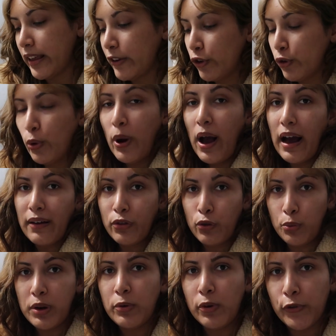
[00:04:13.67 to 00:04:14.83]
They do have
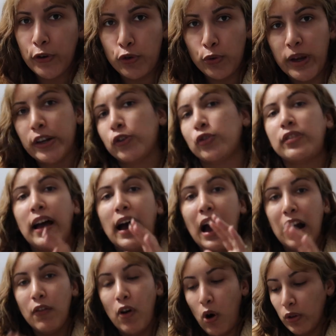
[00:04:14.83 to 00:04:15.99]
3 refrigerators that
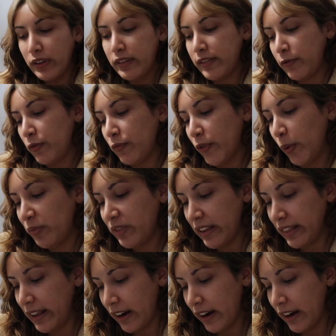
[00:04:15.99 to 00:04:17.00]
have all these different films in